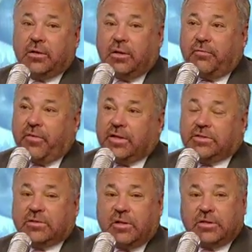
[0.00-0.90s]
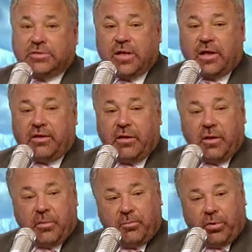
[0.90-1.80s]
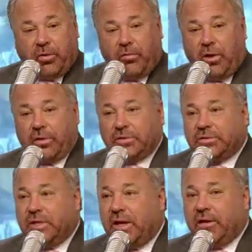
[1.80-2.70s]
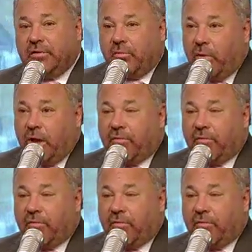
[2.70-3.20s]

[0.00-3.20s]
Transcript: The defense is going to say, put her on the stand or whatever.